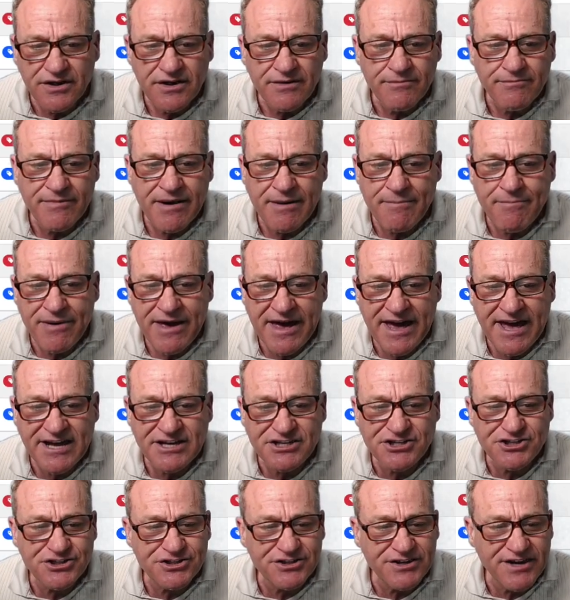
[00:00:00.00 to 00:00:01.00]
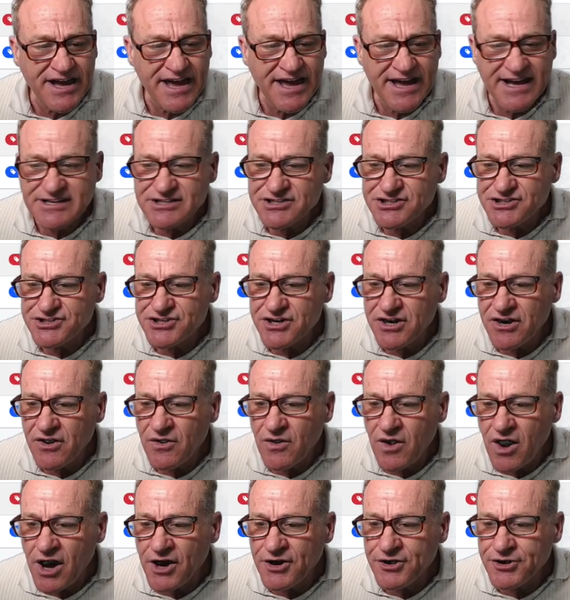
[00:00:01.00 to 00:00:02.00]
my page, and so
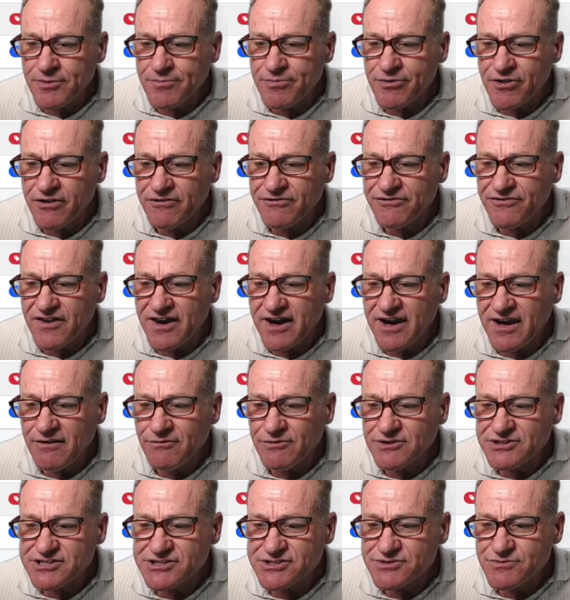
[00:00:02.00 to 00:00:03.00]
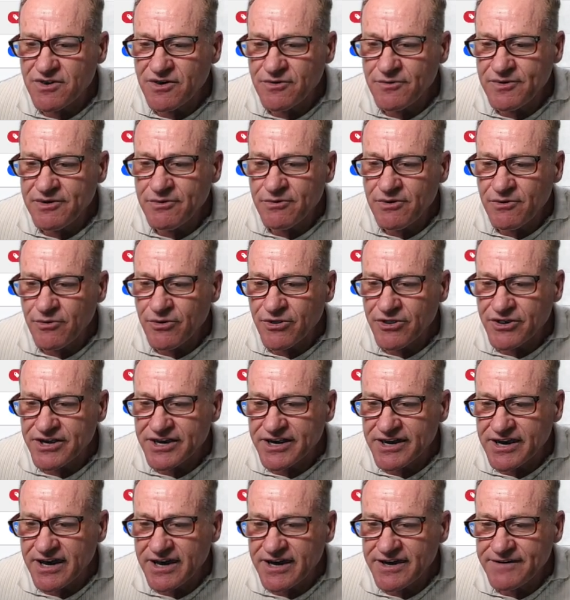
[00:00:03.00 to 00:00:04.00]
under profile, which is what we were
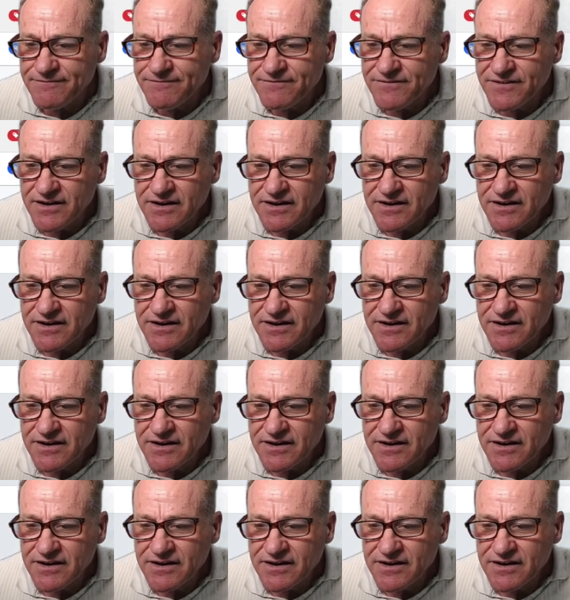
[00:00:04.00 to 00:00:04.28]
working on,